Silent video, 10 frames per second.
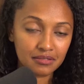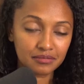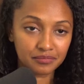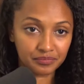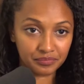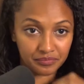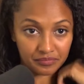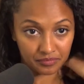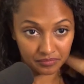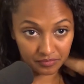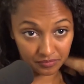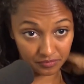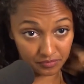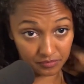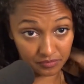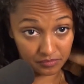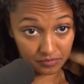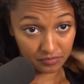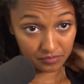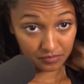
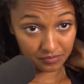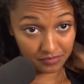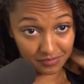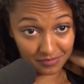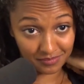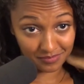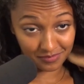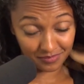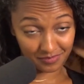No words are spoken by the person on screen.